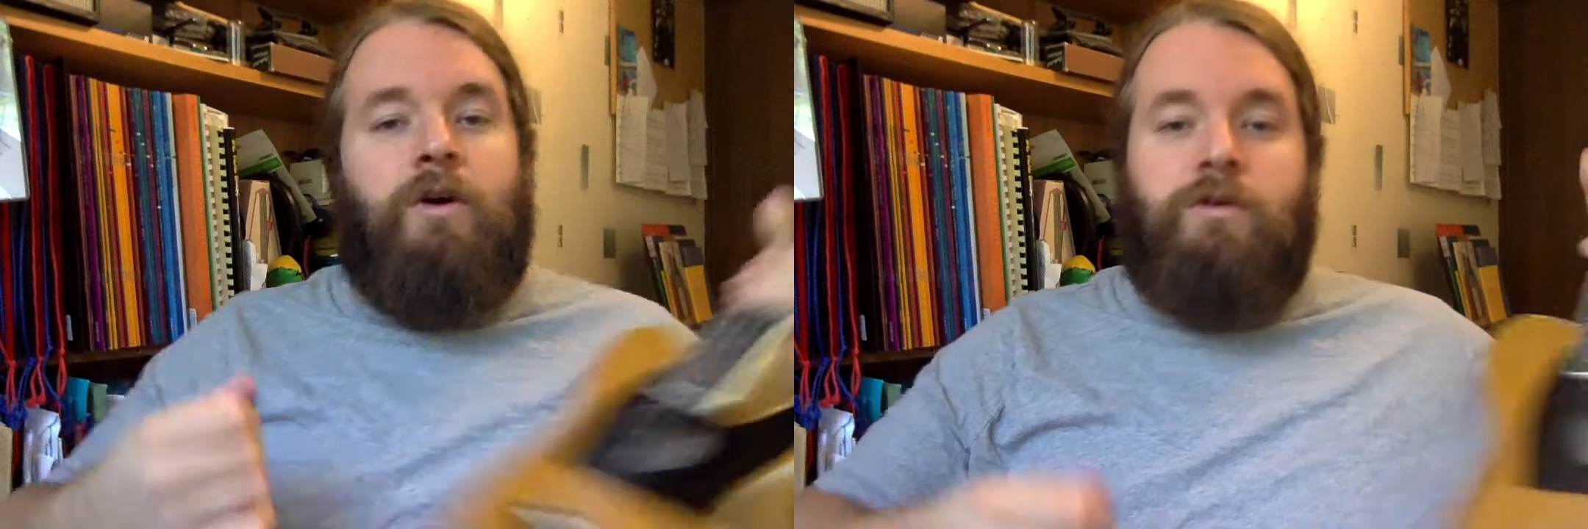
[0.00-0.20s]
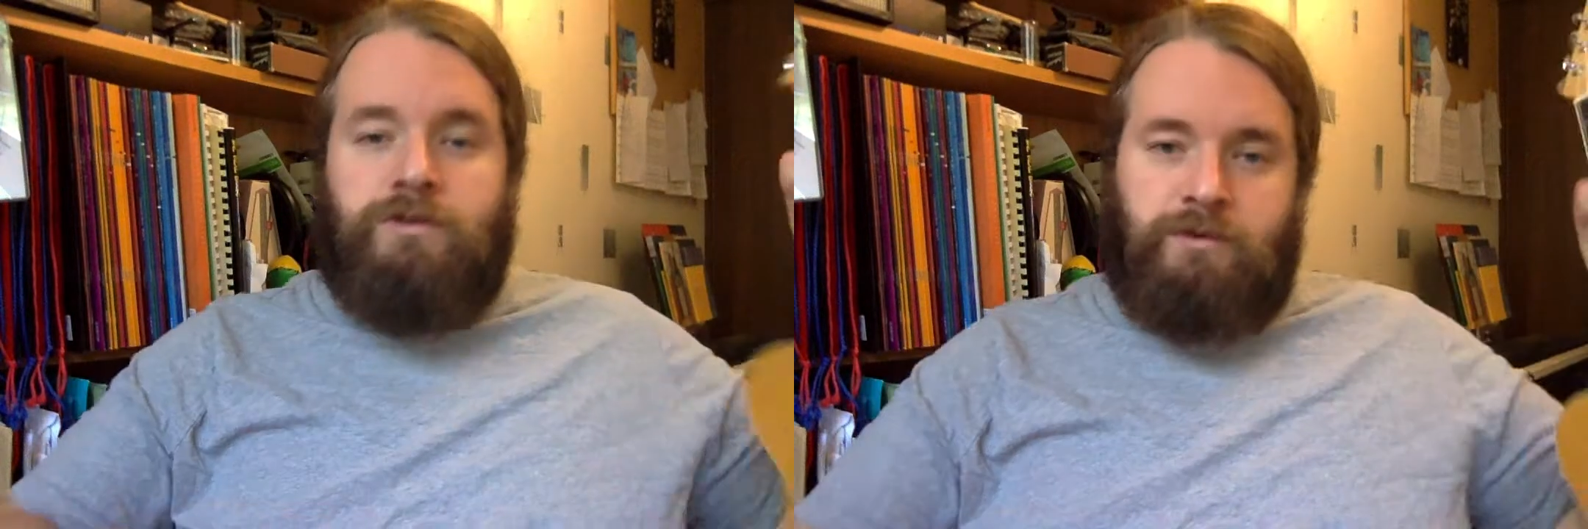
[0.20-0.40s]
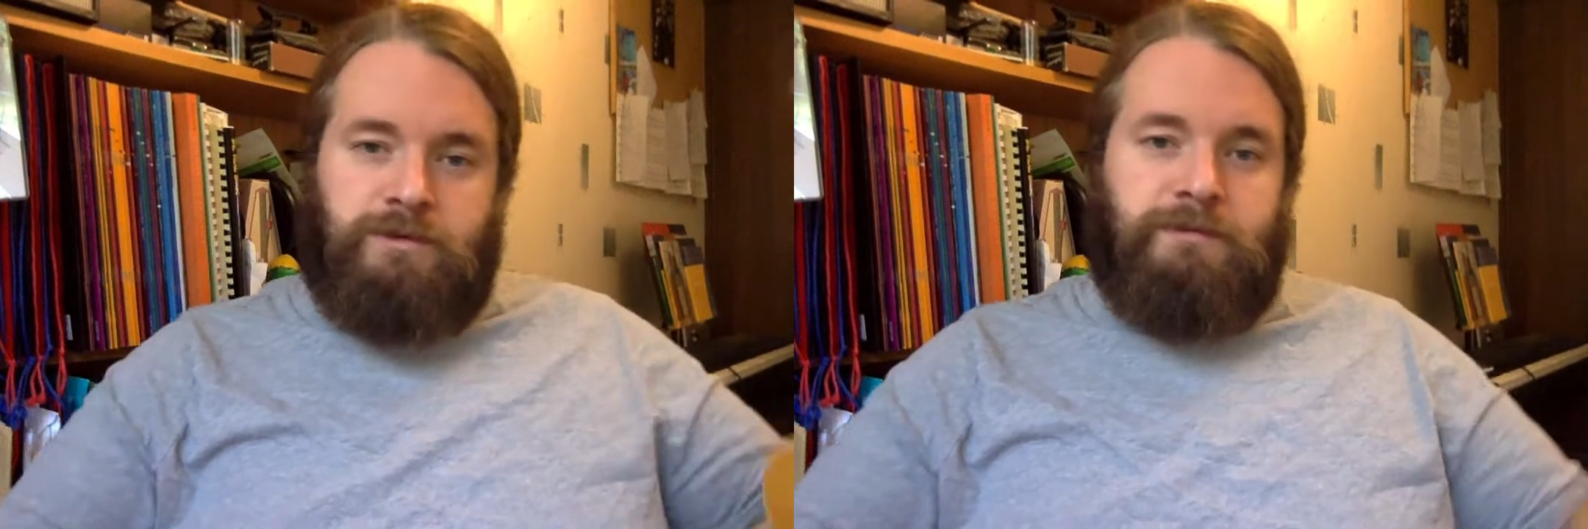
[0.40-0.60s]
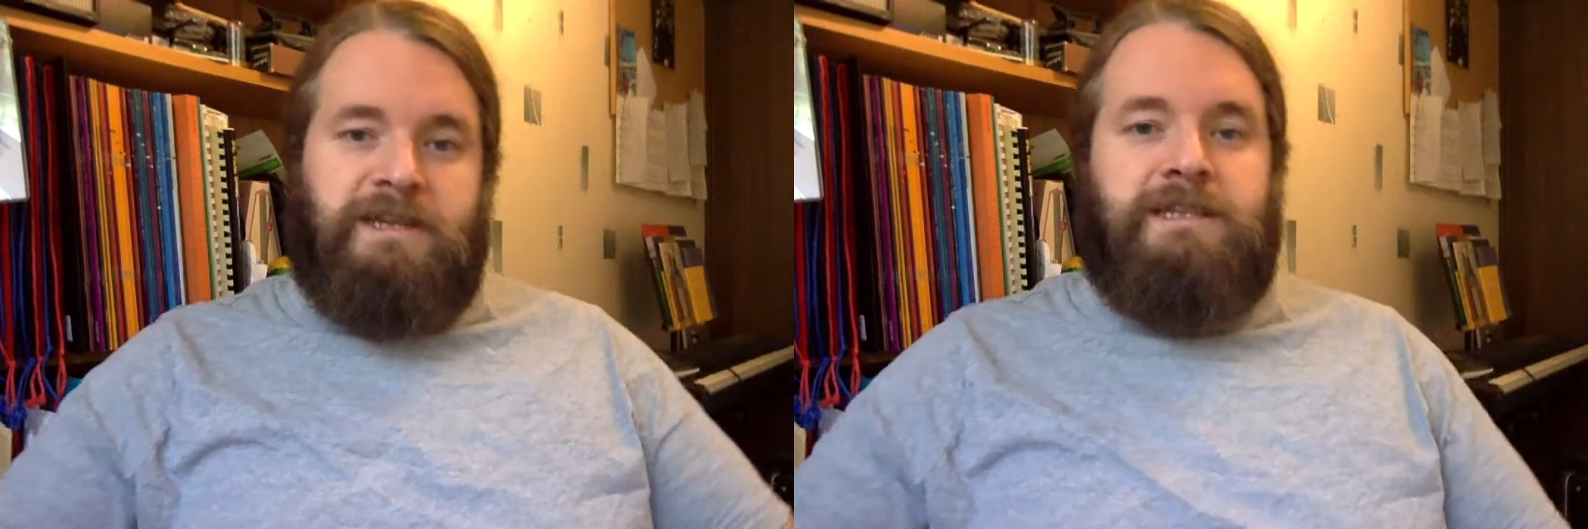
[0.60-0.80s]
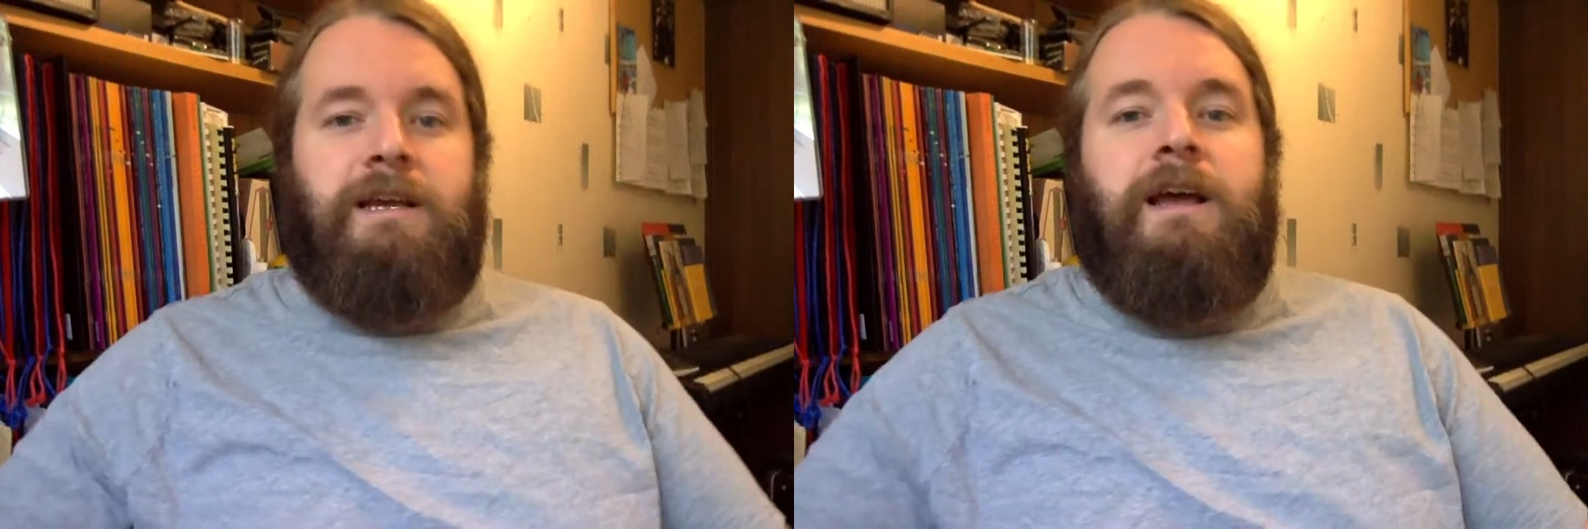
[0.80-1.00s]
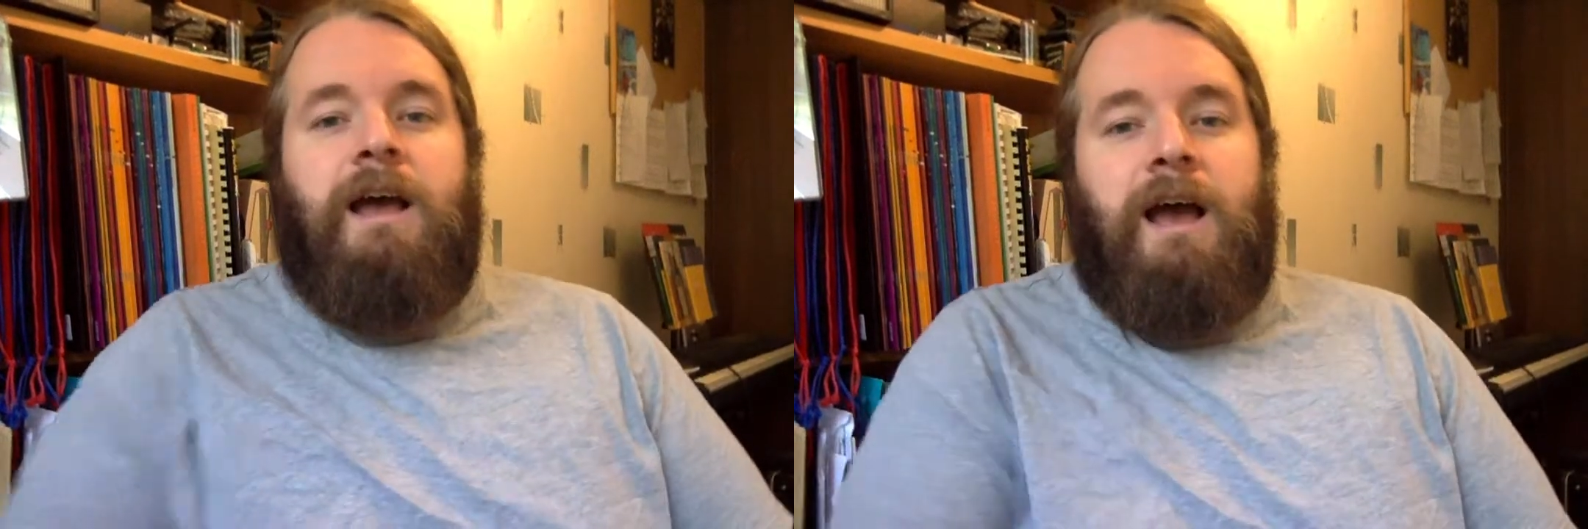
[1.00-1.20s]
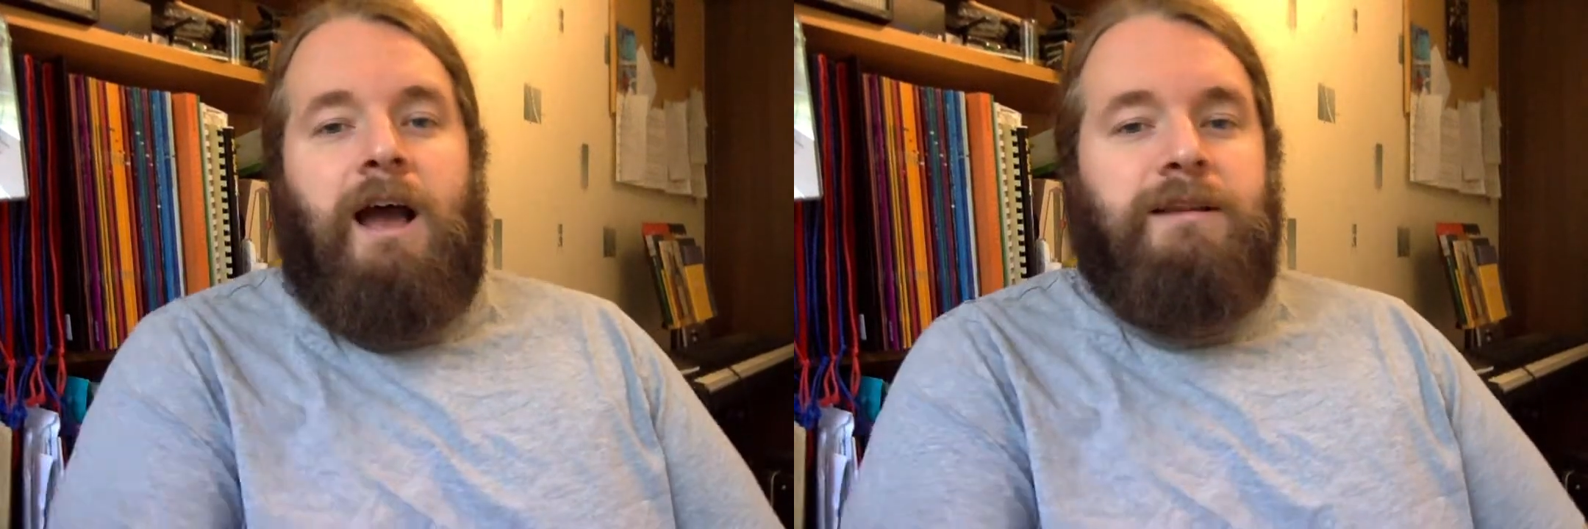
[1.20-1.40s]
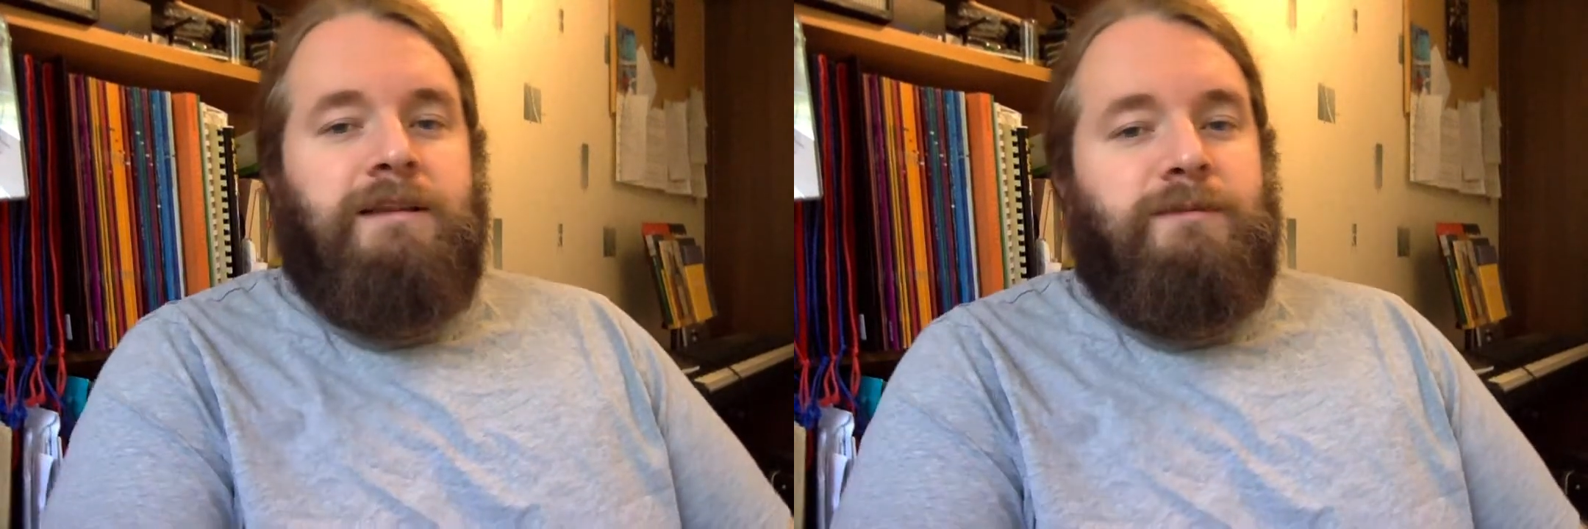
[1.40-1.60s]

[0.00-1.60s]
all sorts of ways. I think